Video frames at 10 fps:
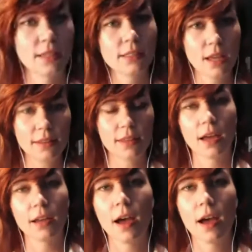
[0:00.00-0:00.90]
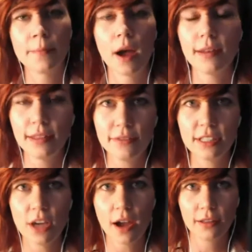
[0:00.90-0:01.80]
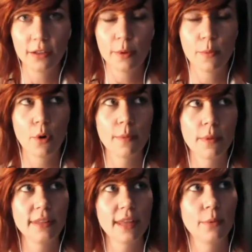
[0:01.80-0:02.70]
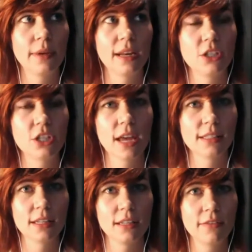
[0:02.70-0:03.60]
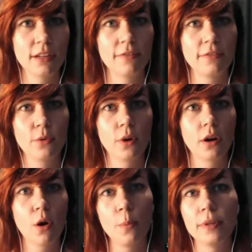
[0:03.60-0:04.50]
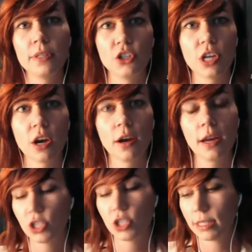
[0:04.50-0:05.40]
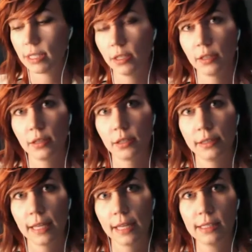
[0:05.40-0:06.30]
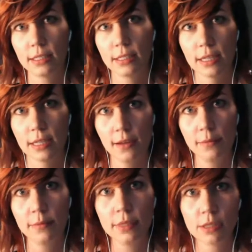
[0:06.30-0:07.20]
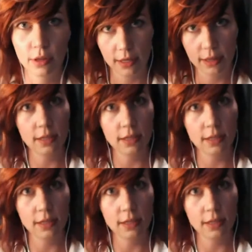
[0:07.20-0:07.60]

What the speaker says: I like that. I'd love to talk a little bit more about that when we get a chance. And even if you were open to sharing just the list names or like the